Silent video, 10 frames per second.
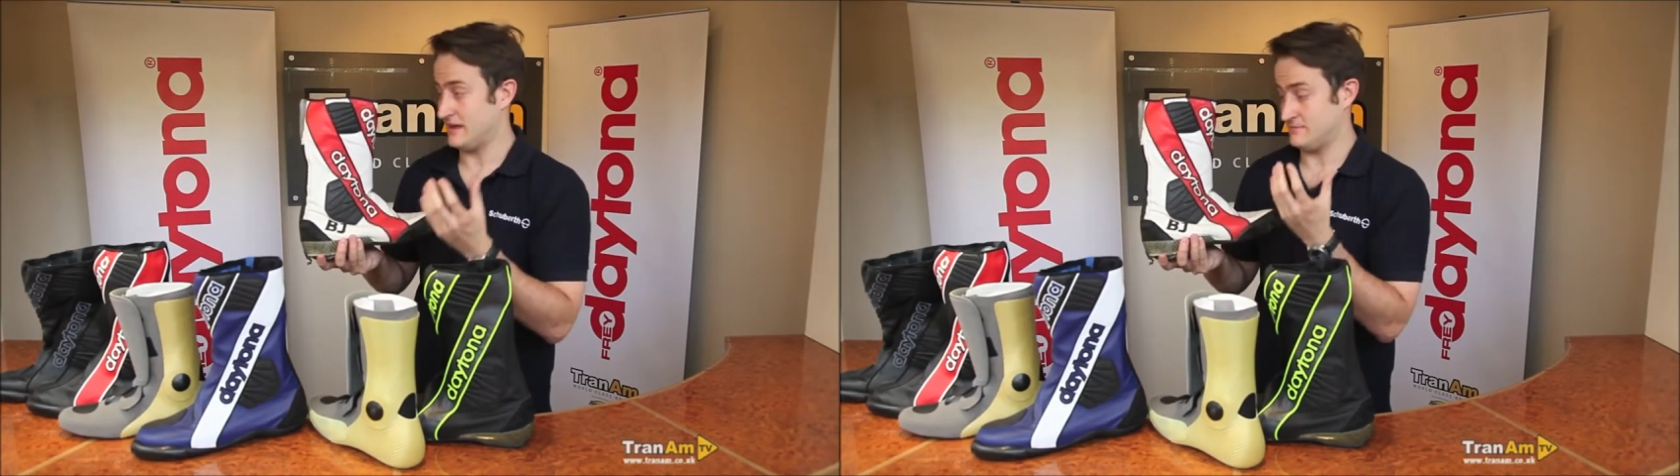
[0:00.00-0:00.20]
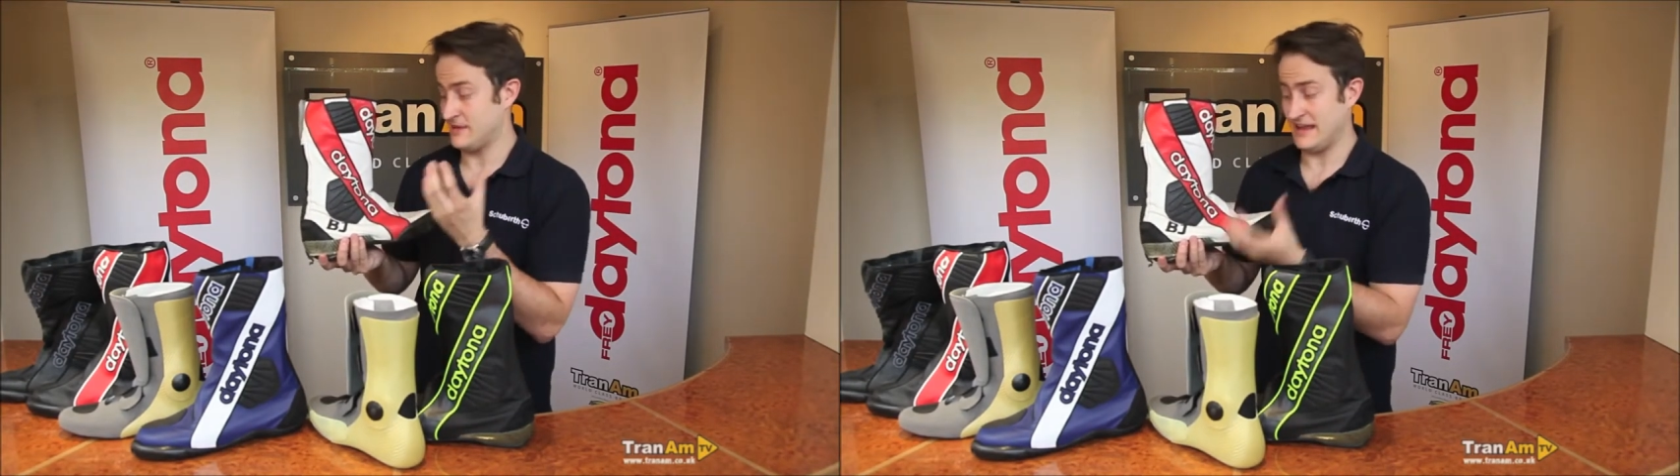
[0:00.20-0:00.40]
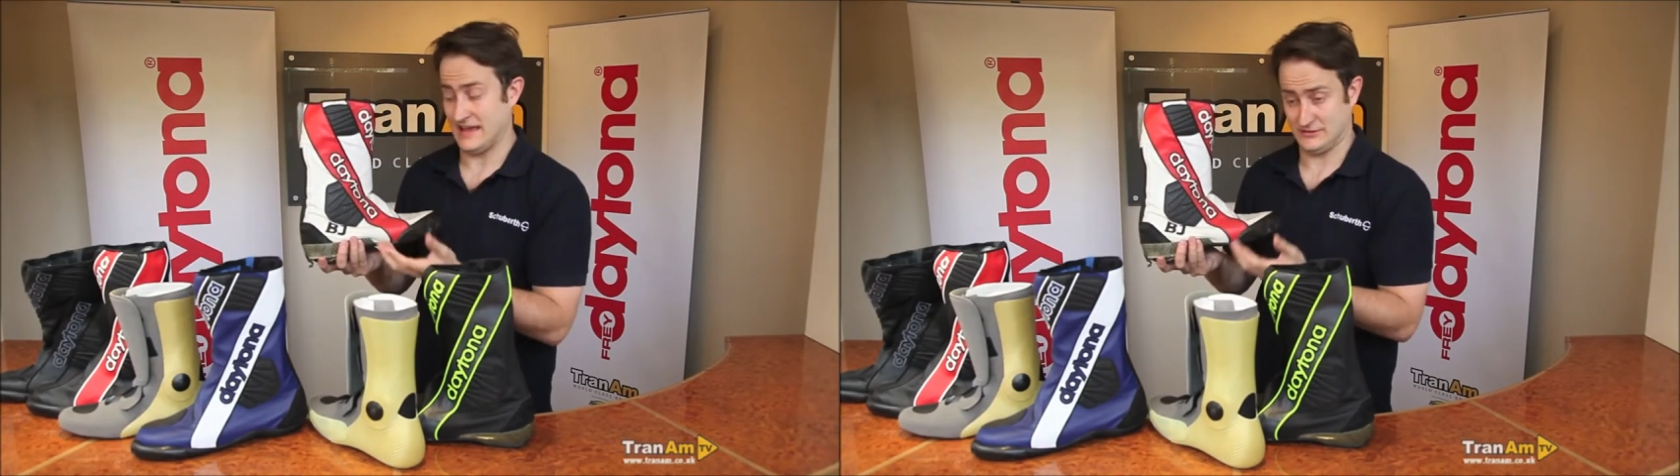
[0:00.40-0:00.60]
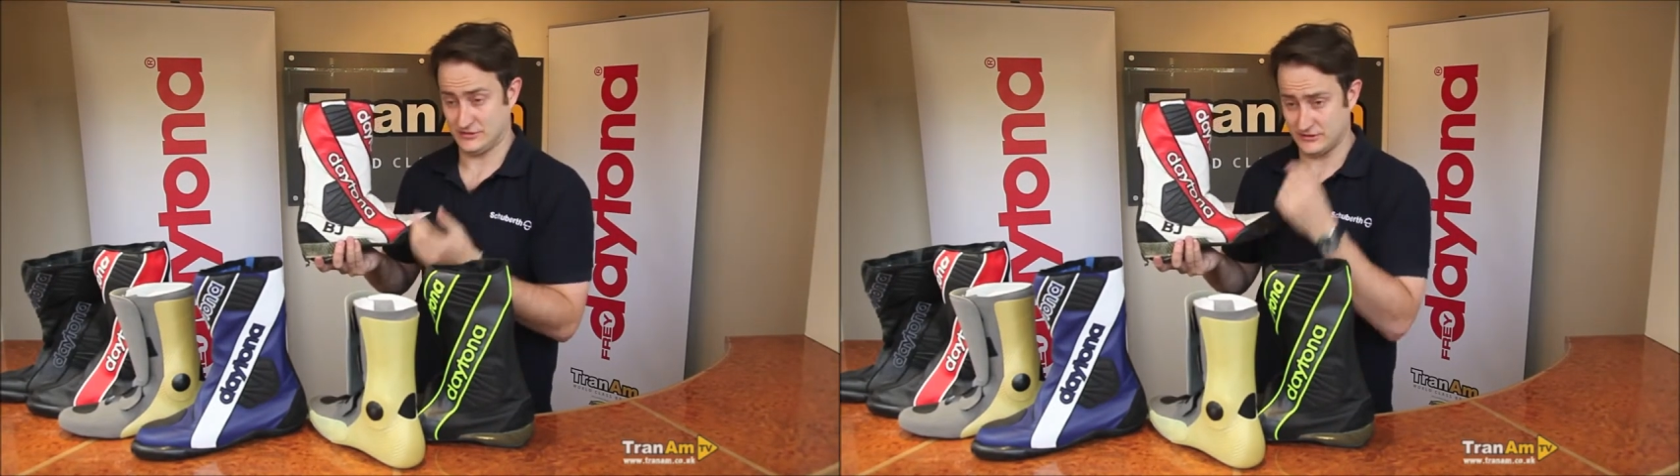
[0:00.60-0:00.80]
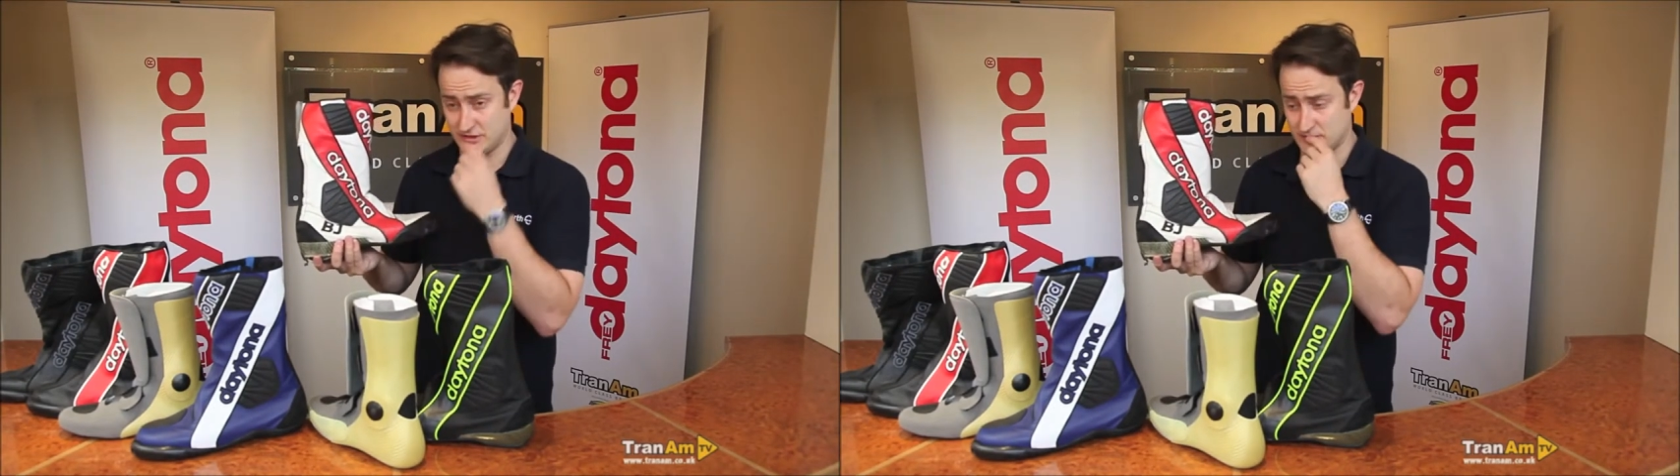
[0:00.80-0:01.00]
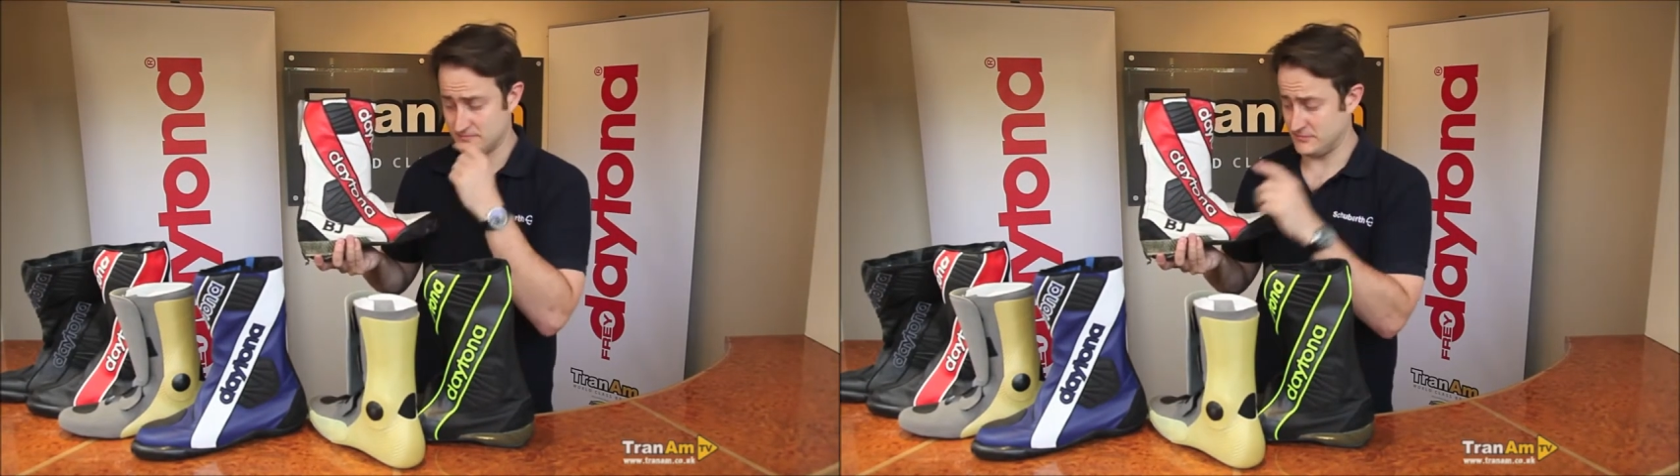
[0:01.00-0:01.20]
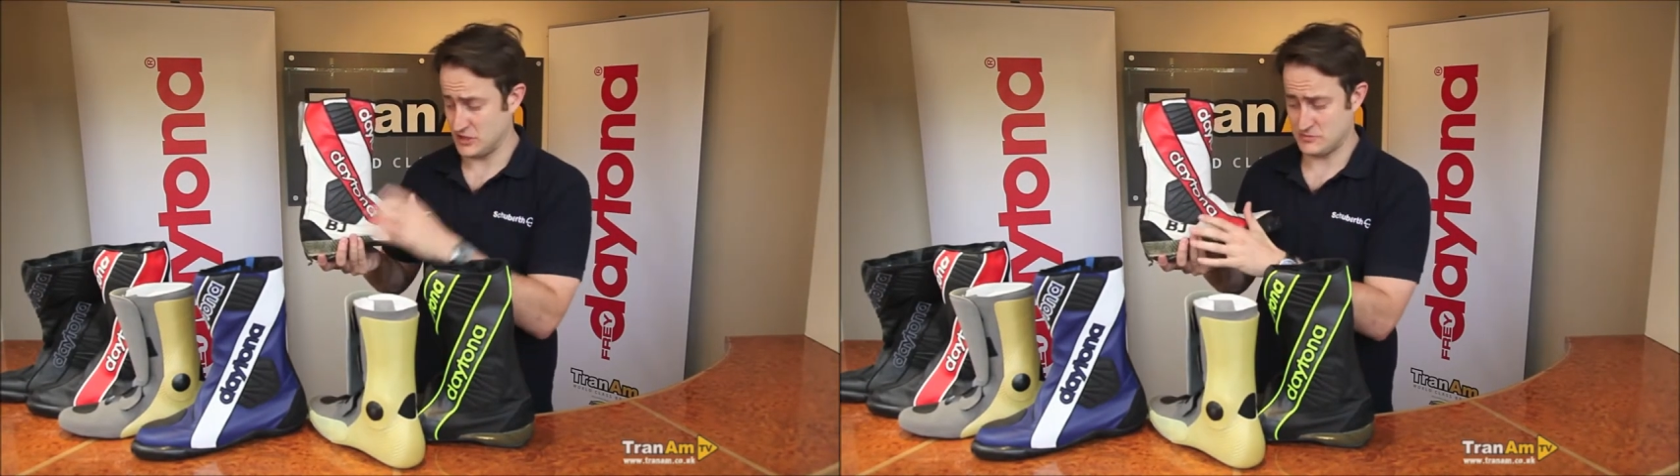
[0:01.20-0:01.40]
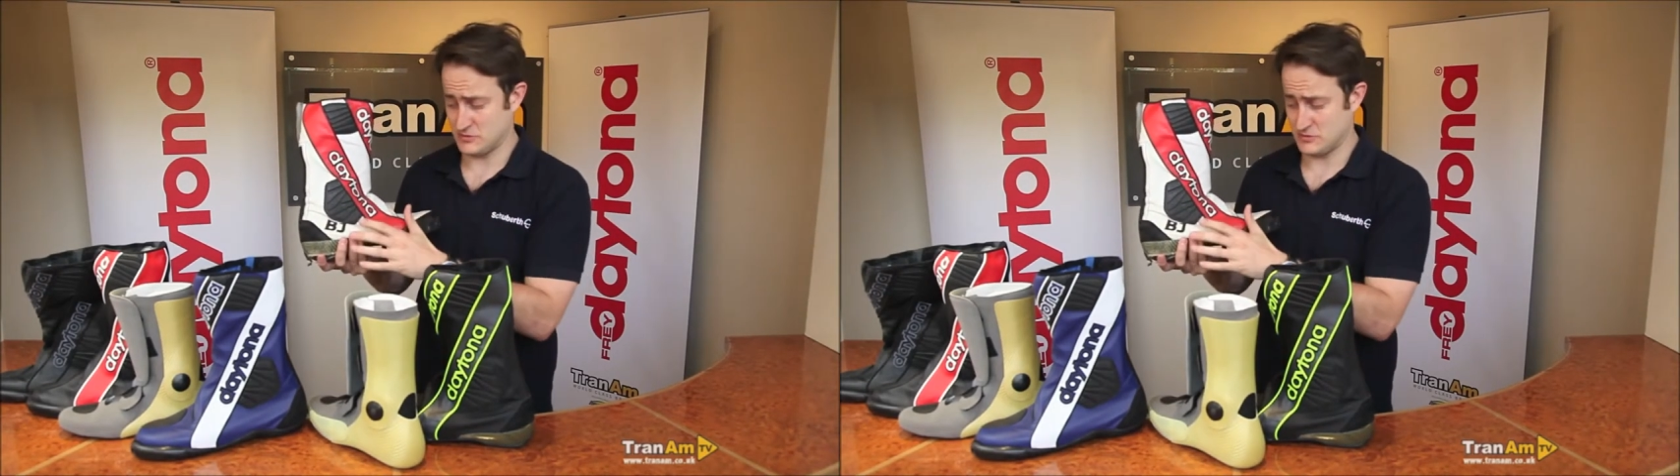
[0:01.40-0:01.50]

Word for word: Had many accidents in them, no